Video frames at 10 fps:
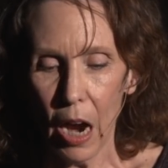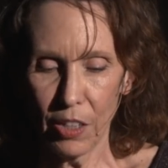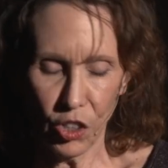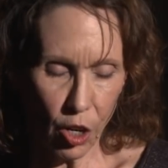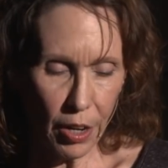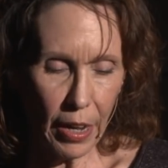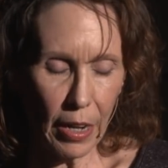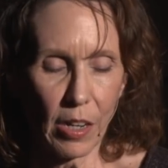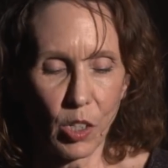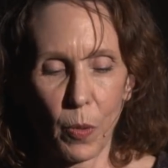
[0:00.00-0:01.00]
I started
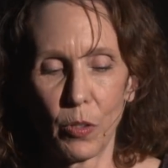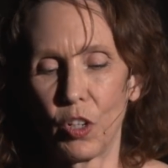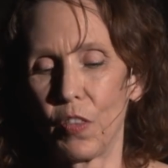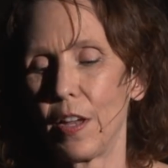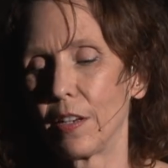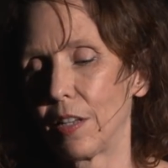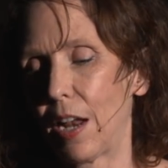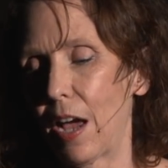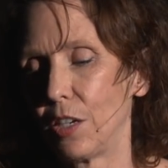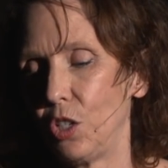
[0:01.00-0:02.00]
getting exposed to things that
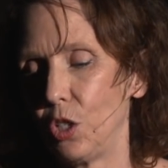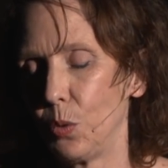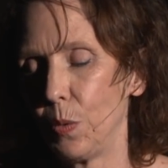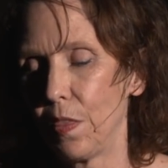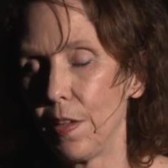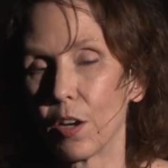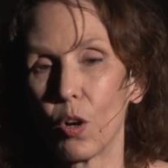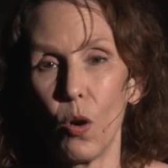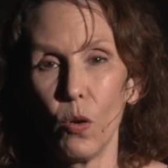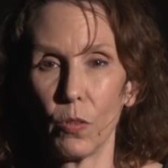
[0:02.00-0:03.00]
had to do with the
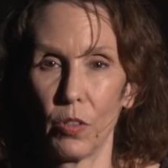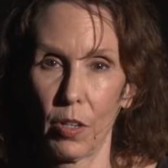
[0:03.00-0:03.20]
occult.